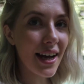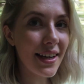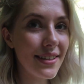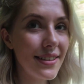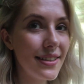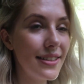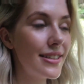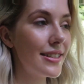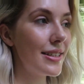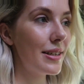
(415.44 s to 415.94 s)

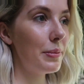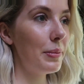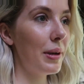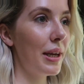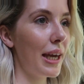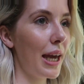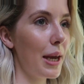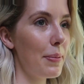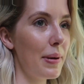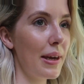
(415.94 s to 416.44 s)
And me
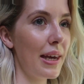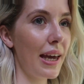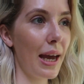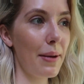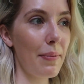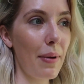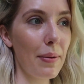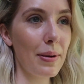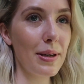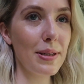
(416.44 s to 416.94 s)
and KP
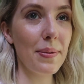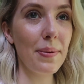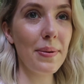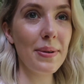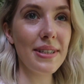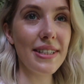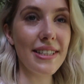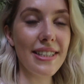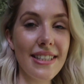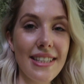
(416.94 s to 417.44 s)
came out because we
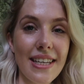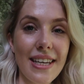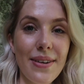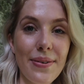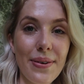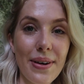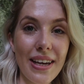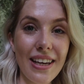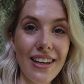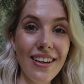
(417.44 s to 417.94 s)
wanted to see
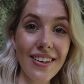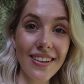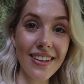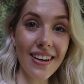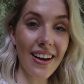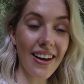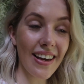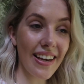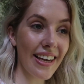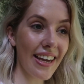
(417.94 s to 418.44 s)
what it looked
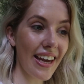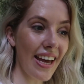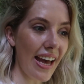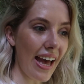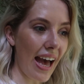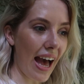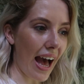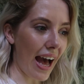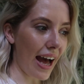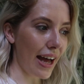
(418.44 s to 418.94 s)
like.
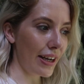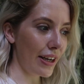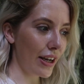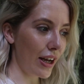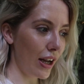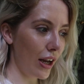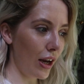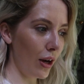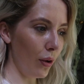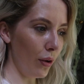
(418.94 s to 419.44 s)
And
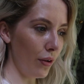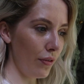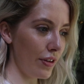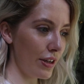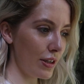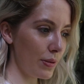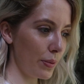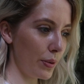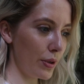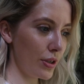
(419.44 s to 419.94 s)
a lot of
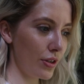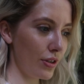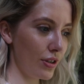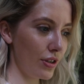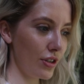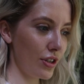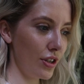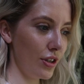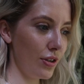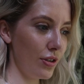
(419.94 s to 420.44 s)
this water
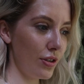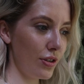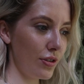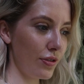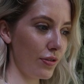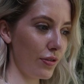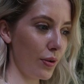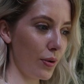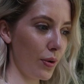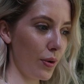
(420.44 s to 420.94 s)
is used
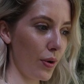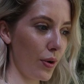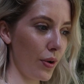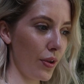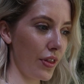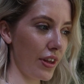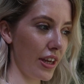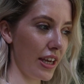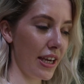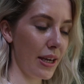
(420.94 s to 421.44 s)

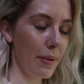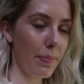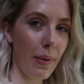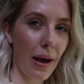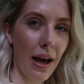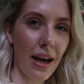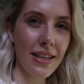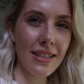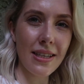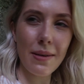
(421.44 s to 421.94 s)
for the,
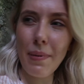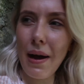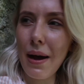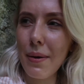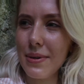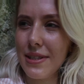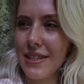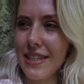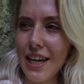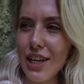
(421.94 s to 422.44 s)
is it a
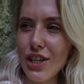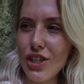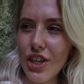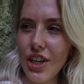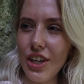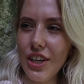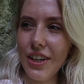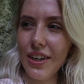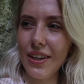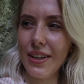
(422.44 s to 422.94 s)
power
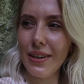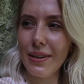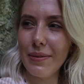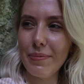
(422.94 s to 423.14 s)
station?